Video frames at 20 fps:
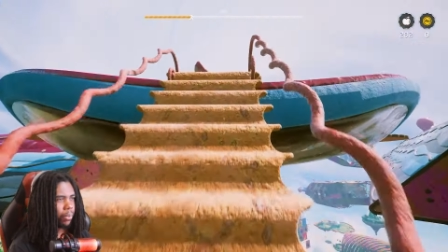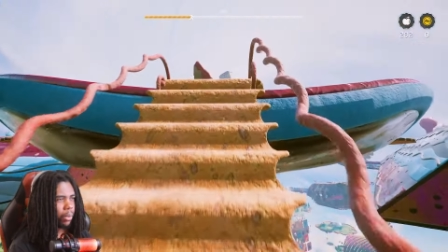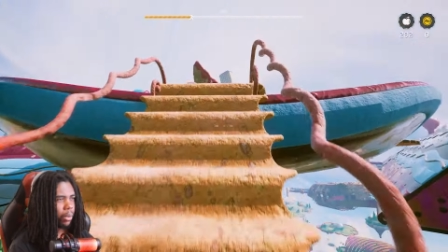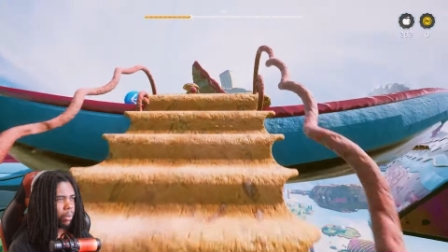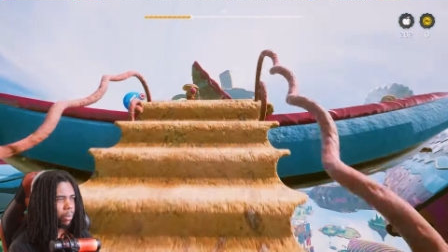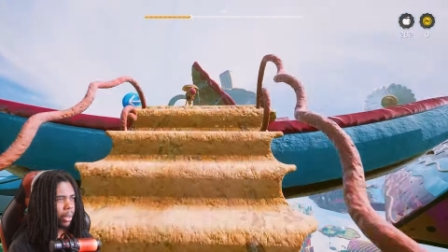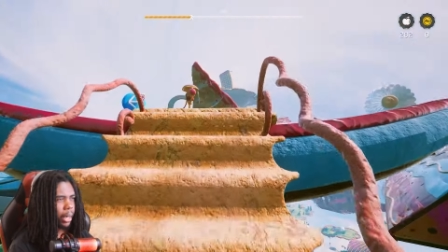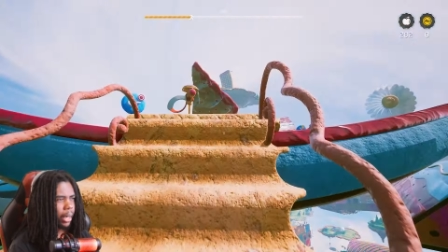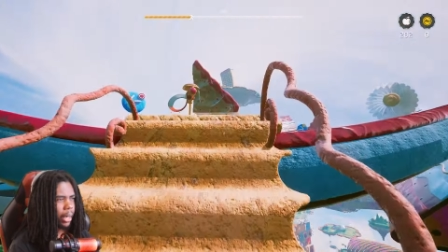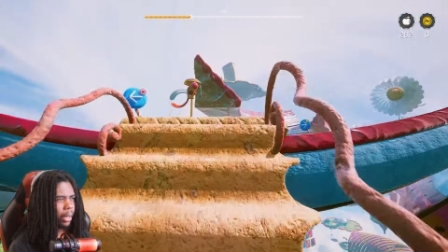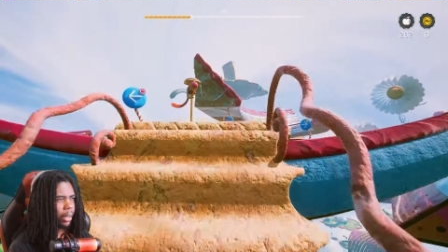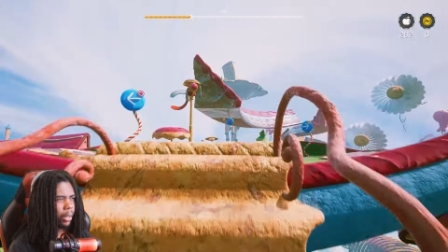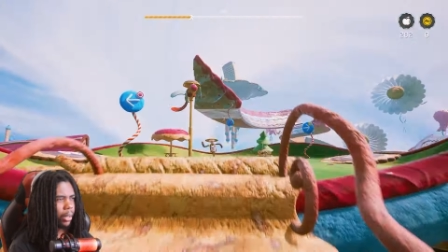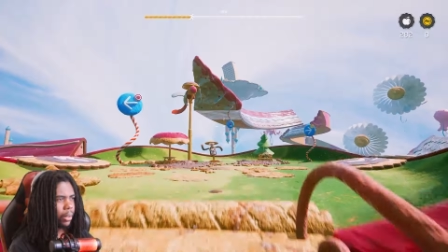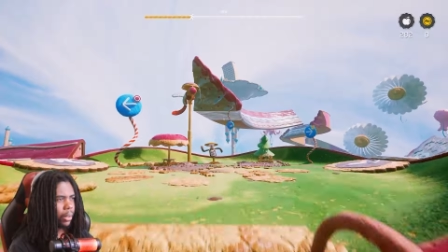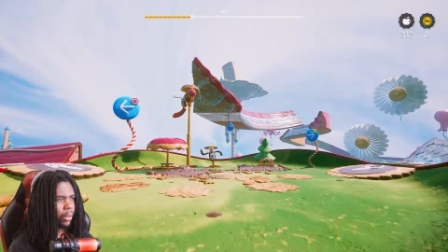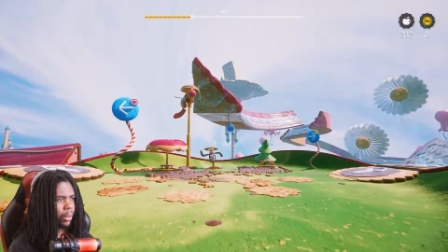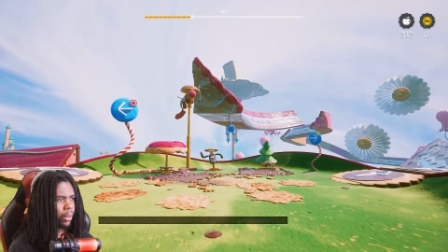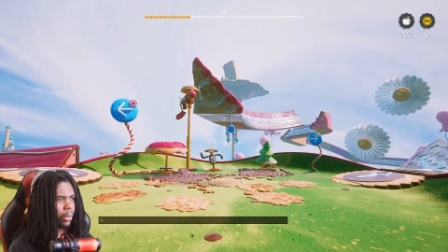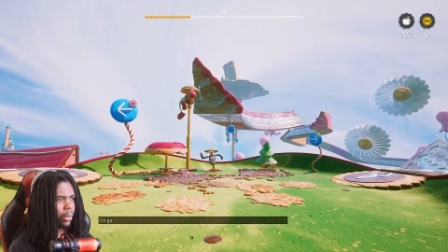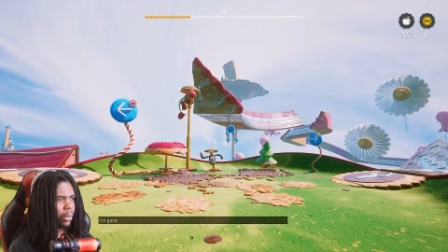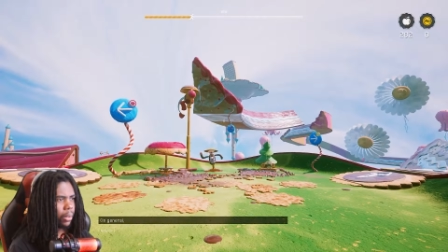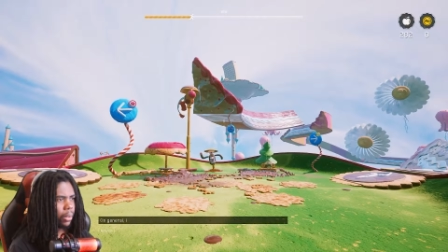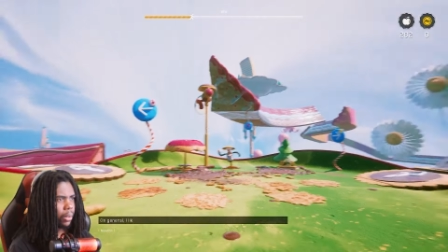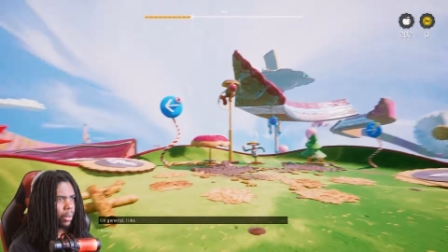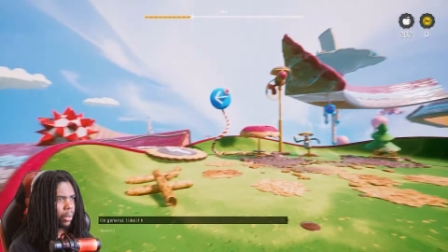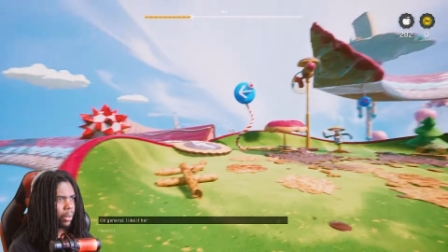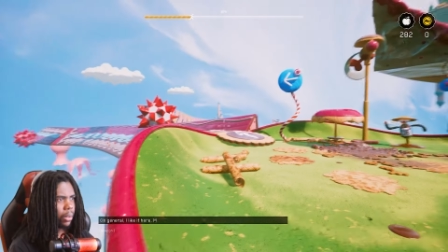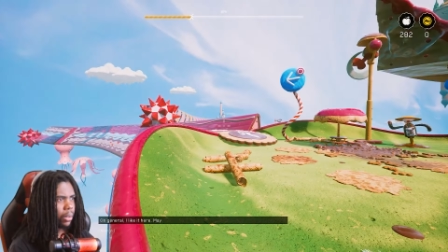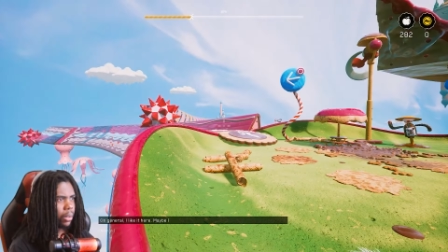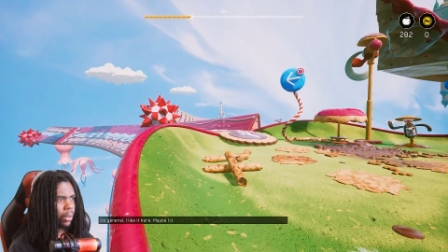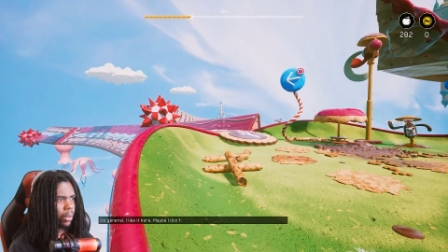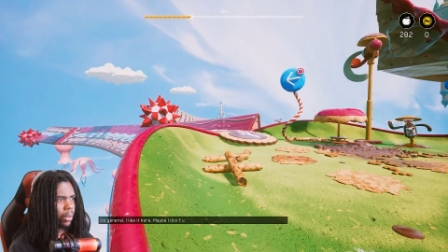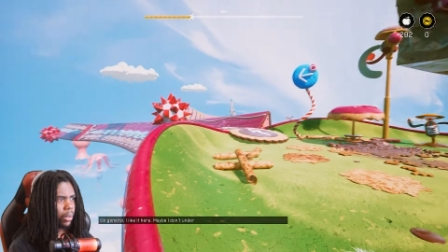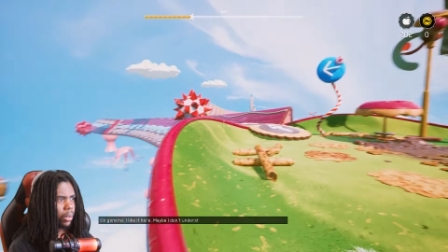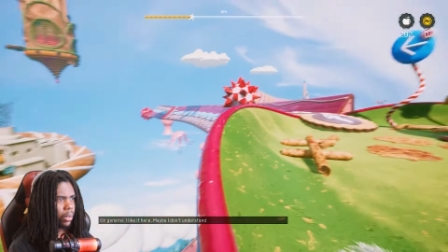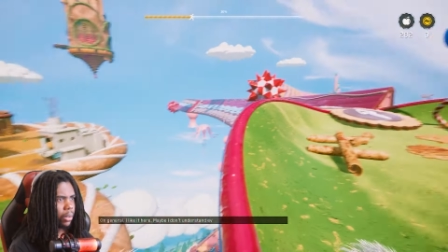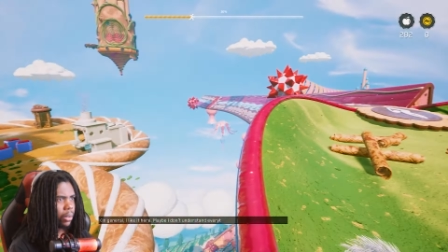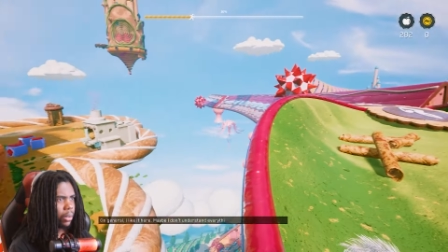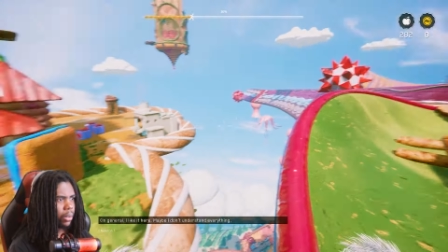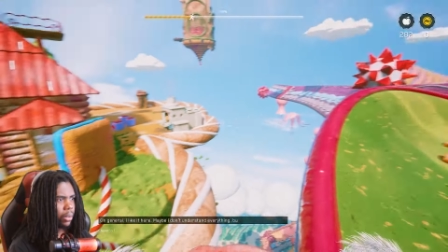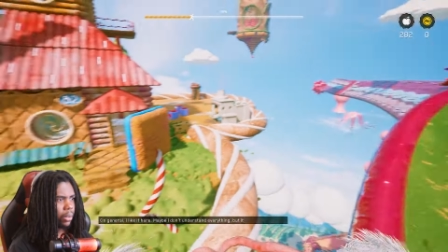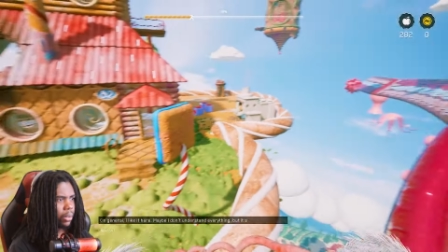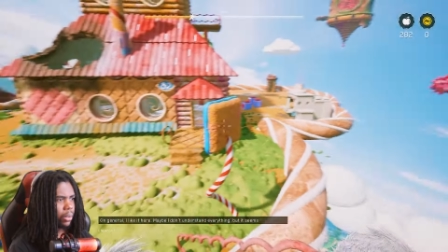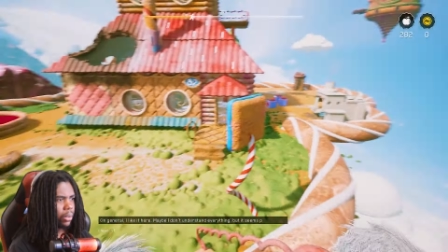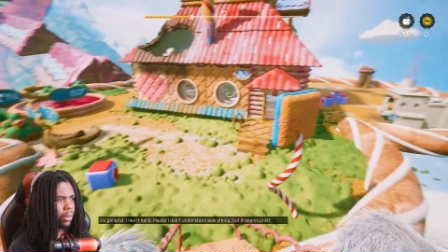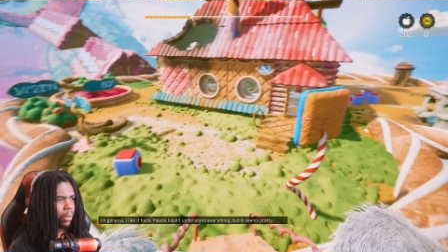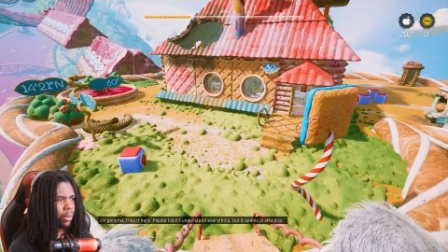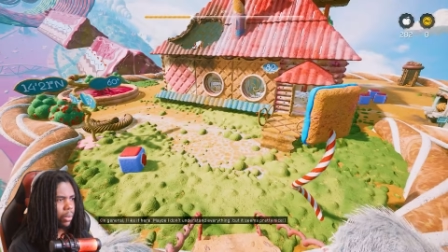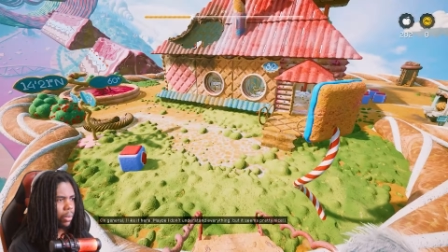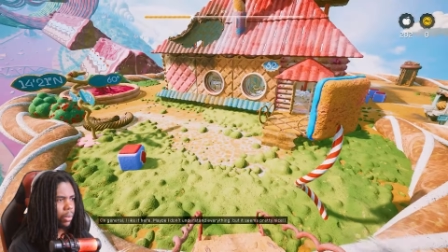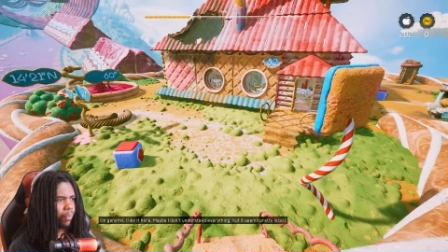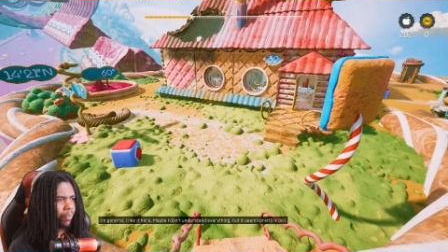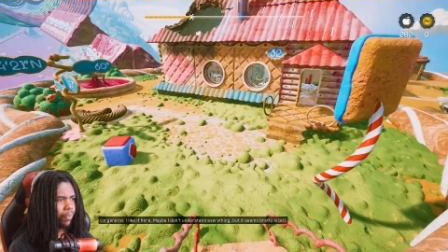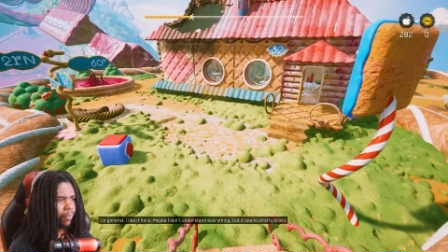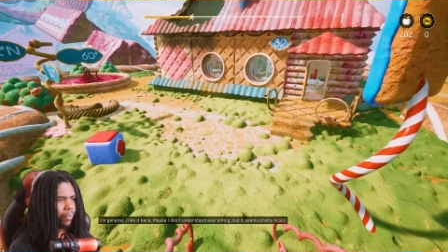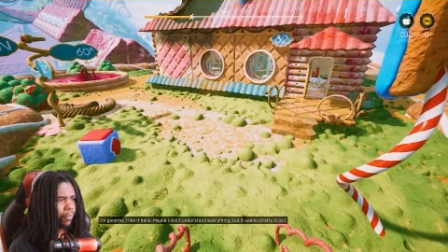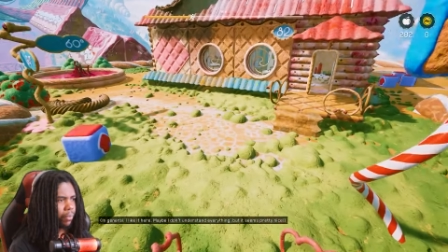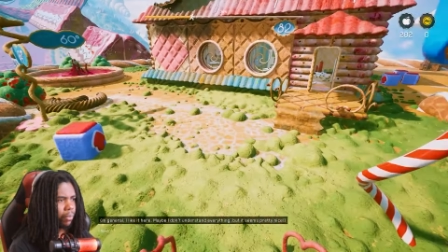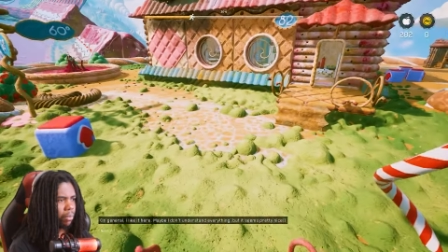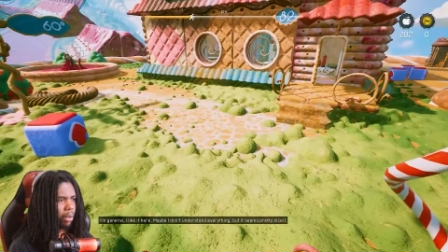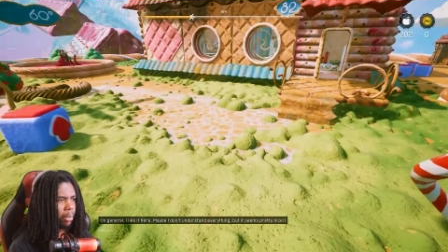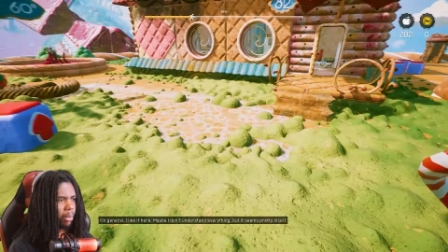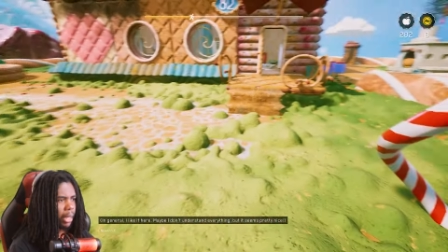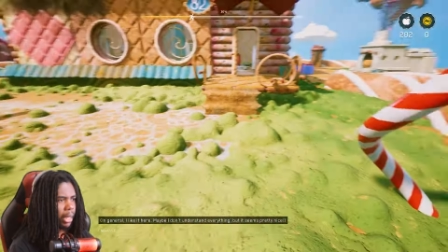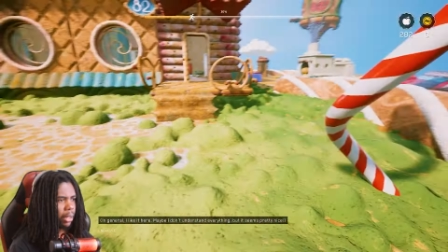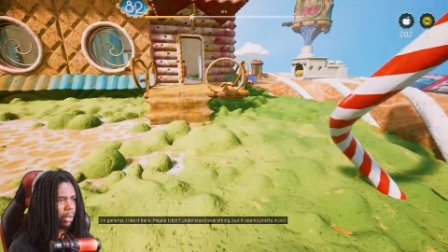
All right. Mm-hmm. Maybe